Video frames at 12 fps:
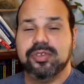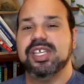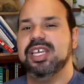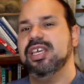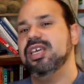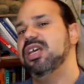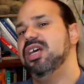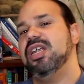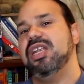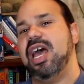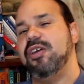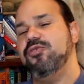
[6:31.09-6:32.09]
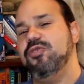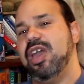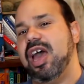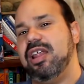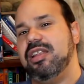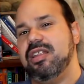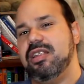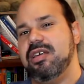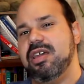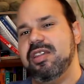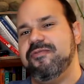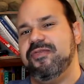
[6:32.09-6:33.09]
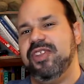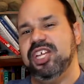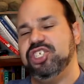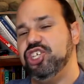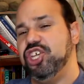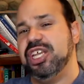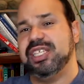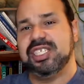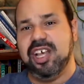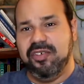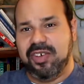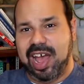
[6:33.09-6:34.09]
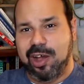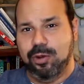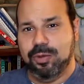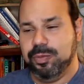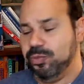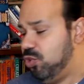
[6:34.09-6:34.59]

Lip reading: See, now you got it fleshing itself out.